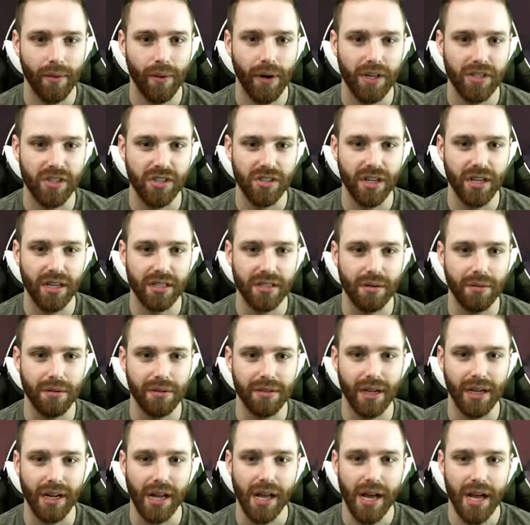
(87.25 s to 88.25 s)
Watch this, I'm gonna
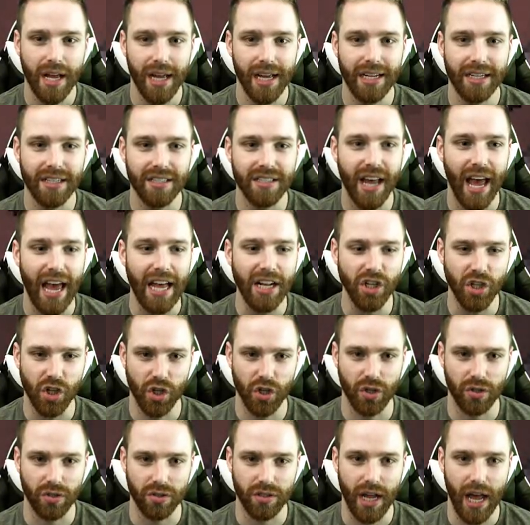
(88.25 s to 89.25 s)
take
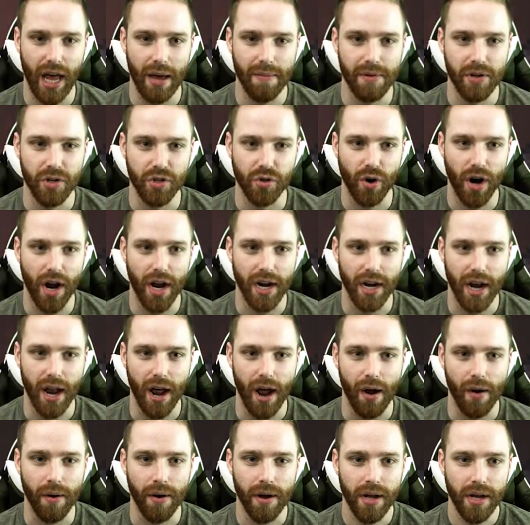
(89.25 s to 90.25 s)
intentional damage right
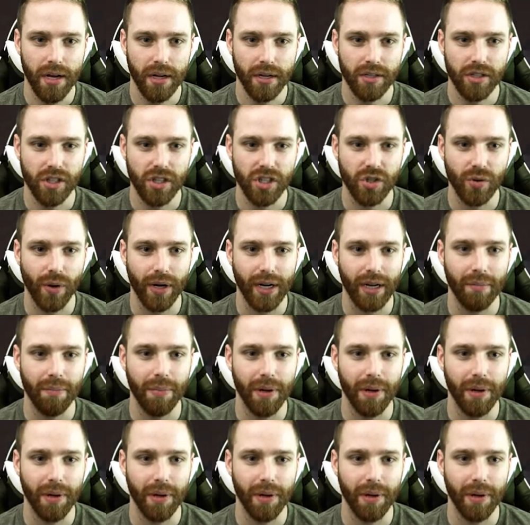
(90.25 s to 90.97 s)
now, just so I can